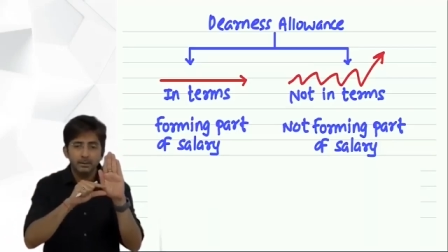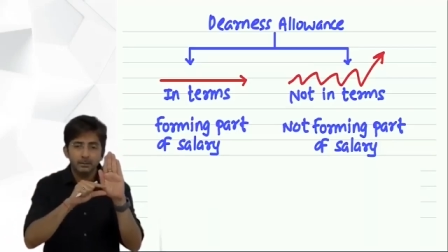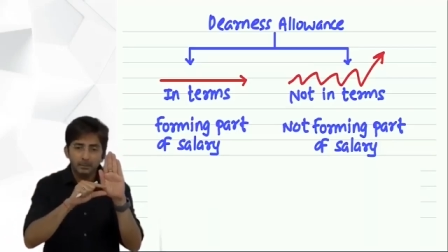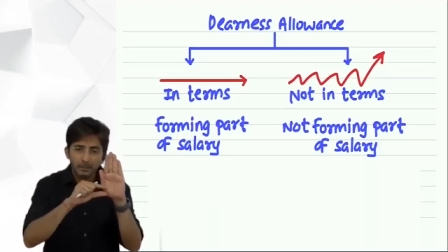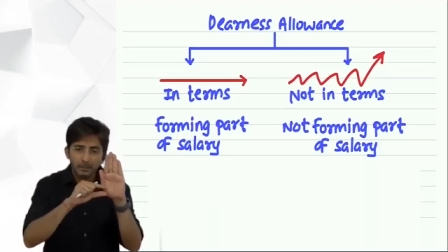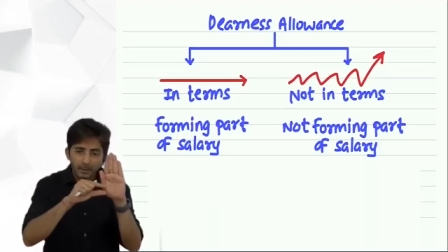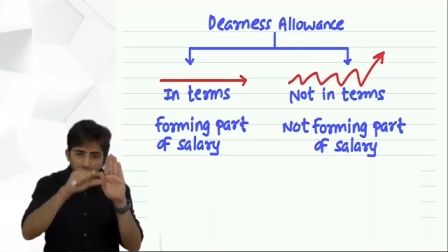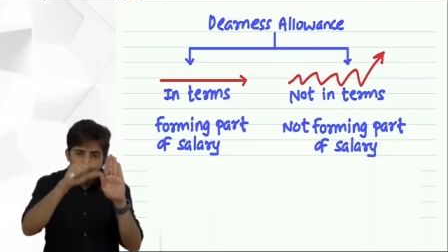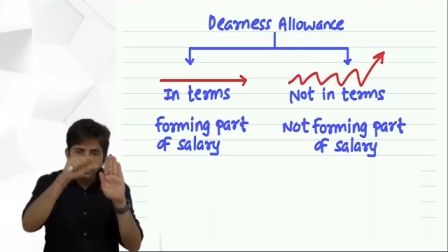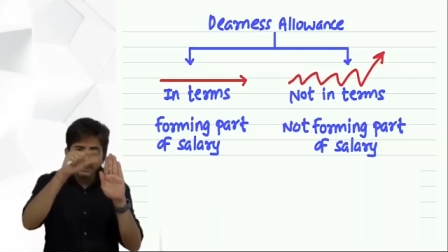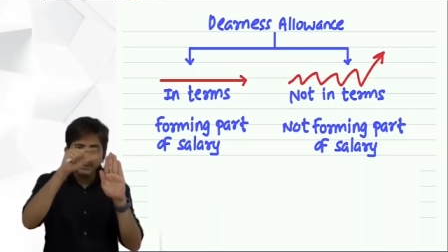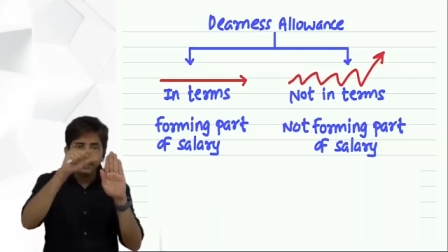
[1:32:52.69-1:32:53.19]

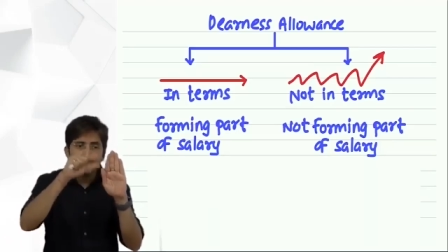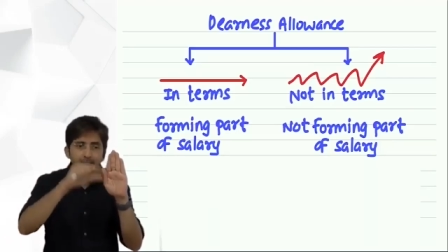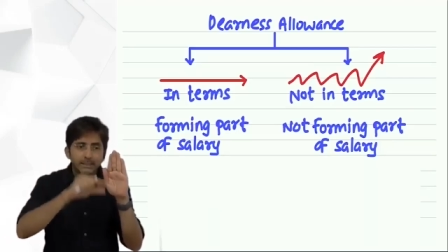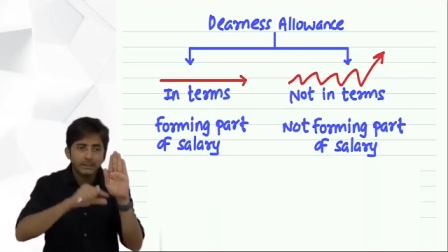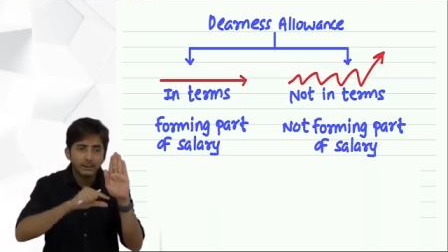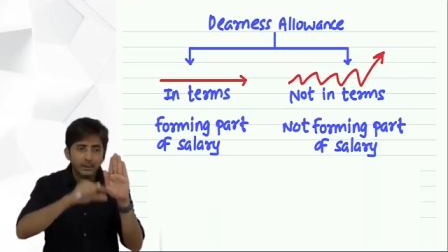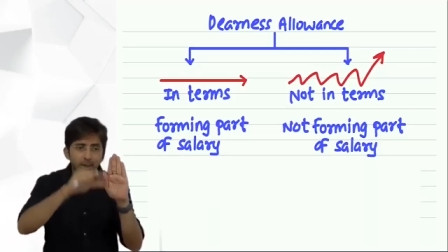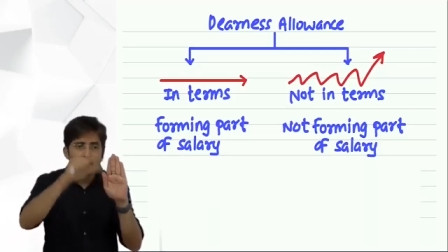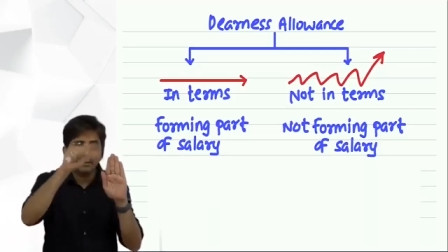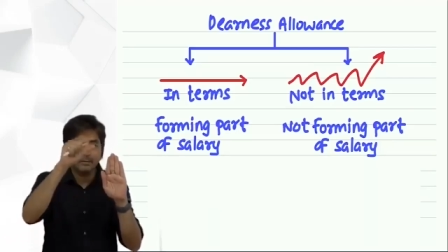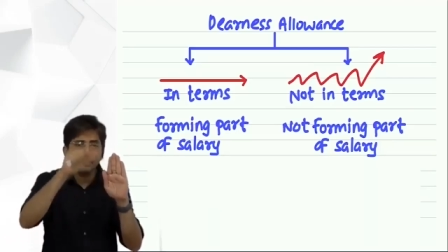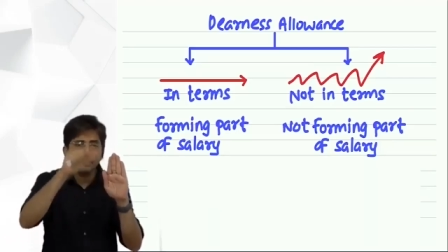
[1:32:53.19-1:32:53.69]
But the
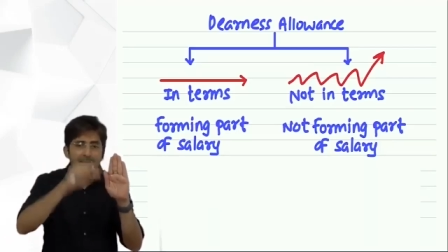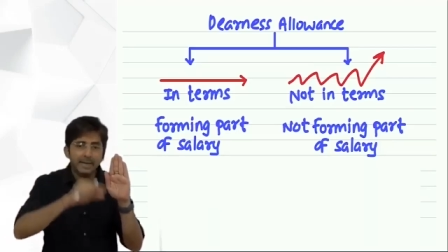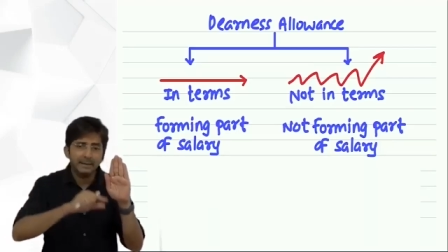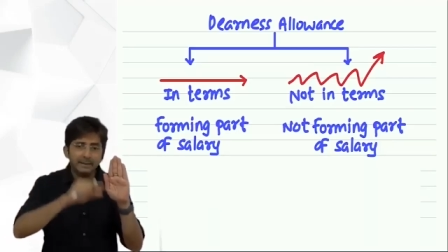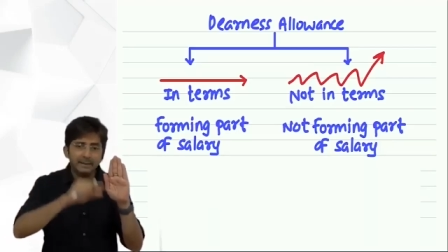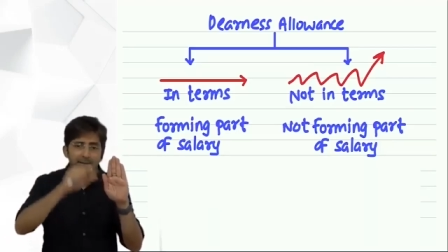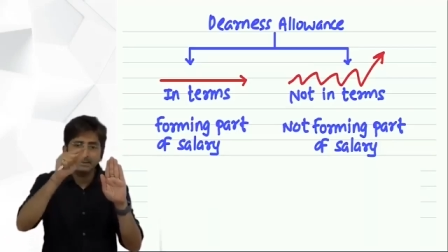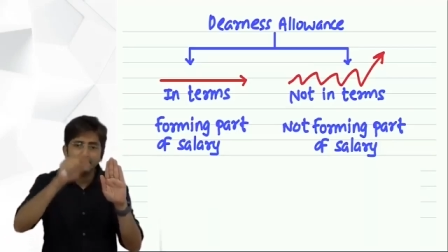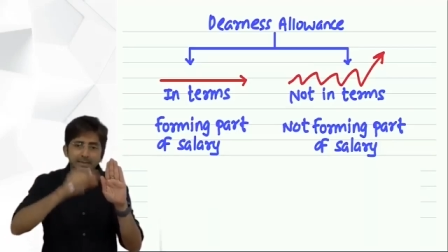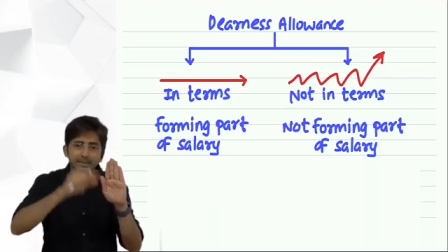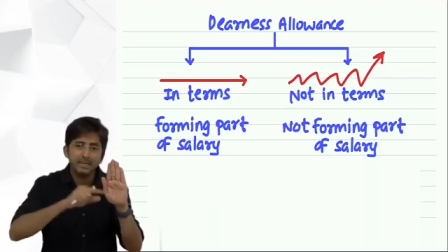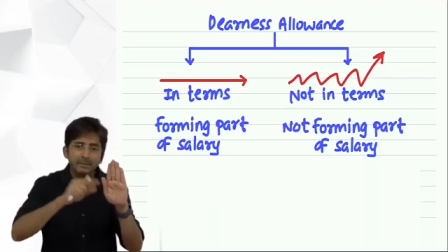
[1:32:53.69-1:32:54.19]
nature of
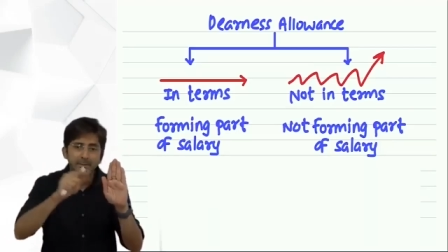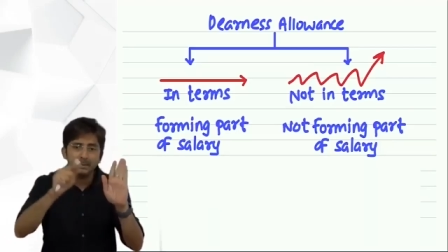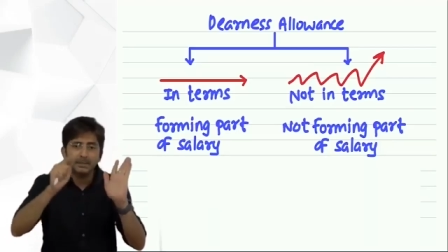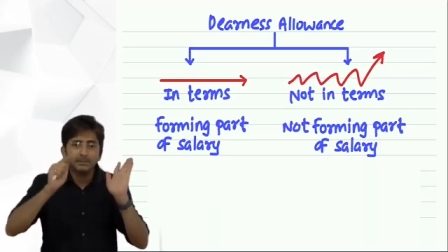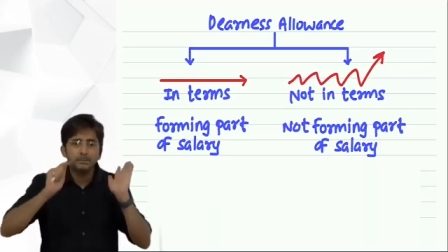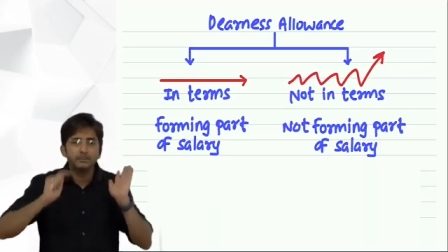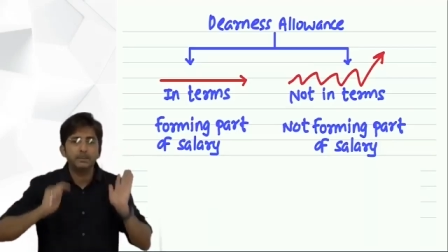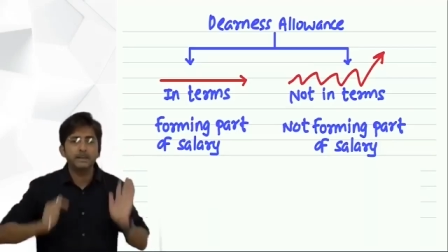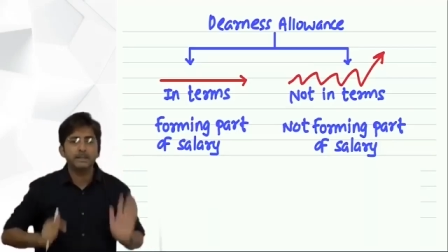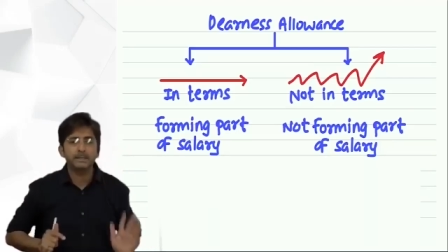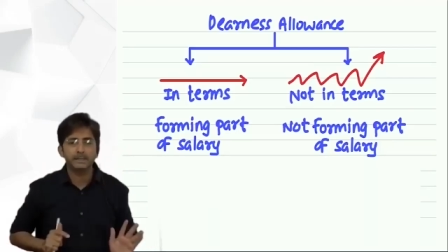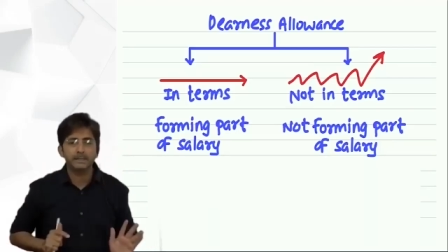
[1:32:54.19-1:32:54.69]
that is same
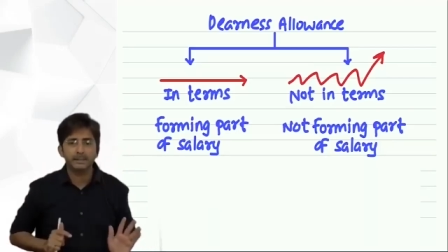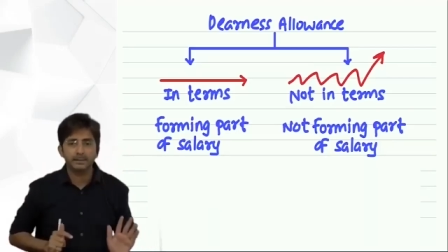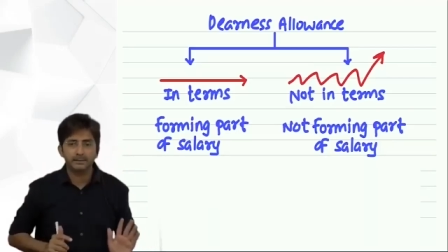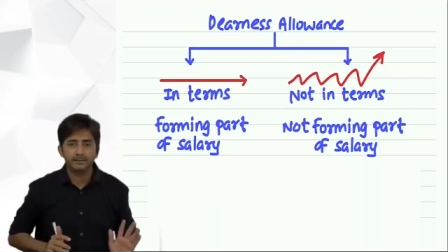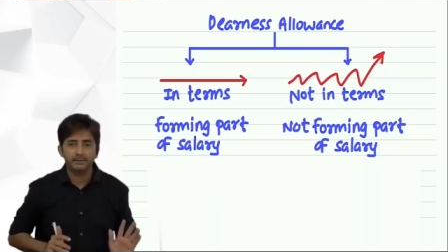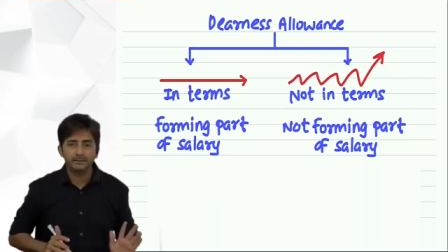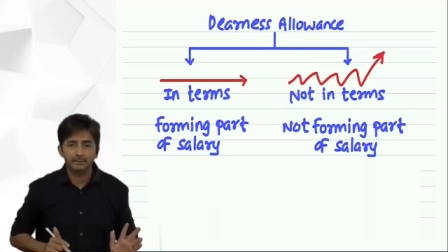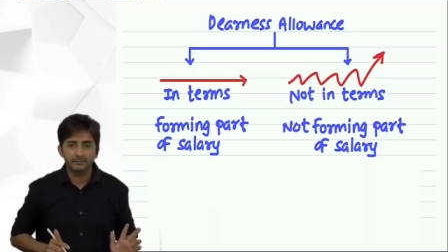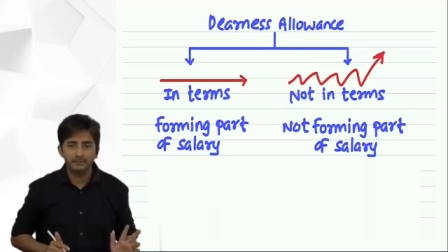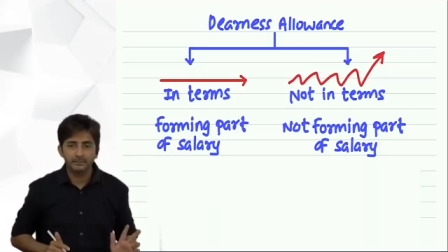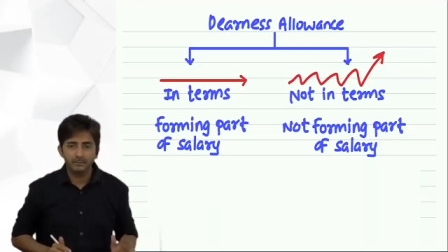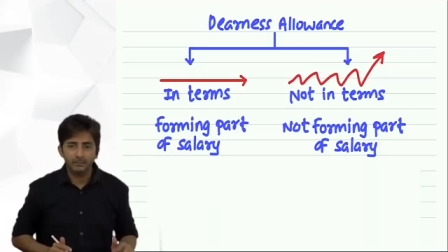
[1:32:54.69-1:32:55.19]
as basic.
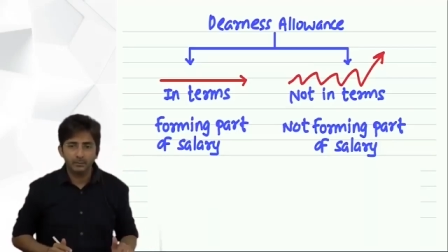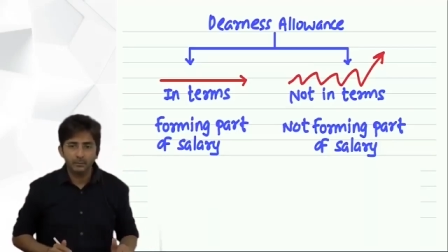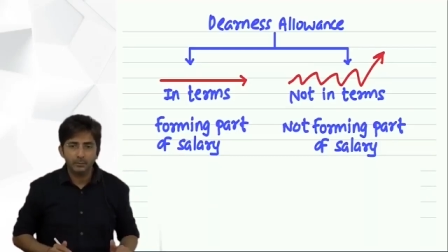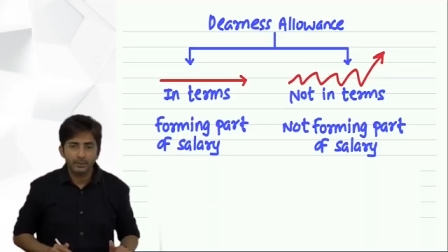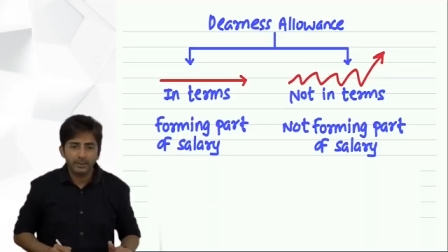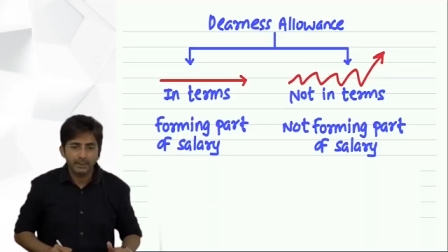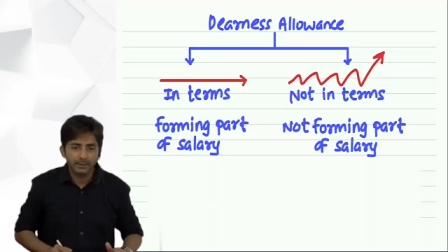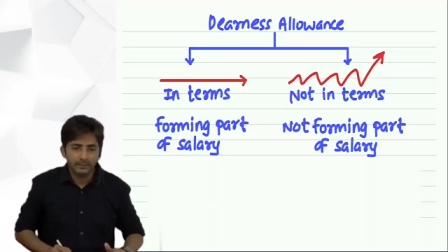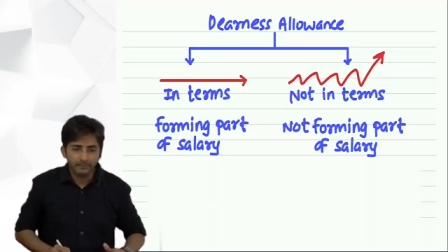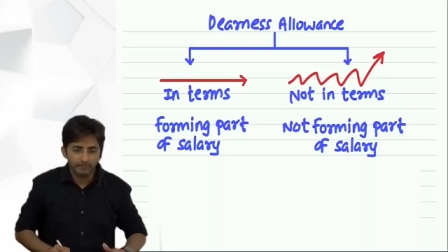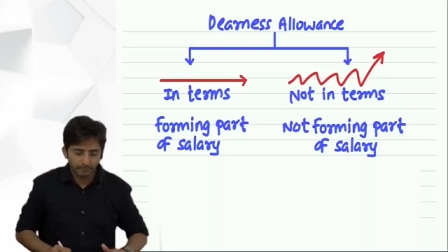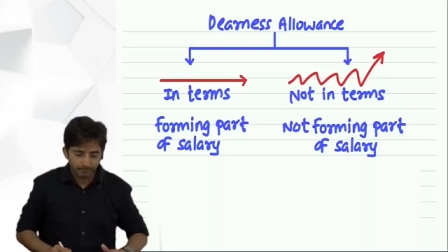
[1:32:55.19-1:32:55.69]

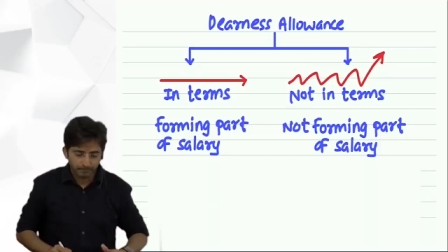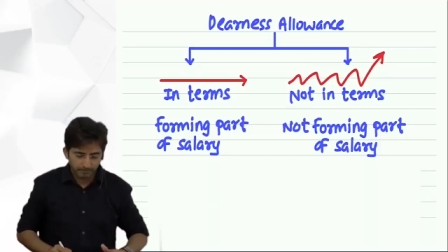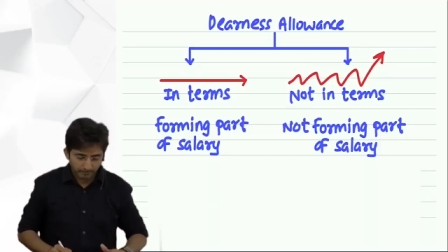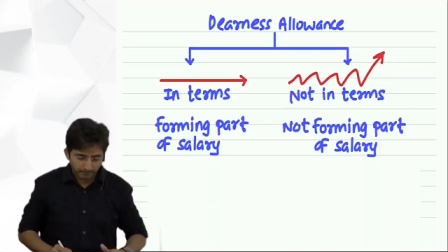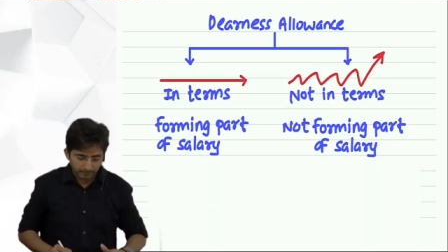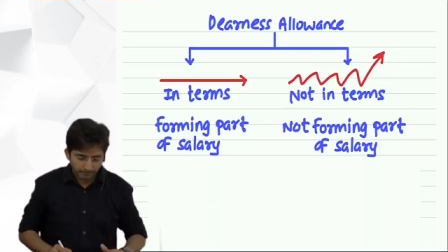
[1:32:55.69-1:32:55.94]
Okay.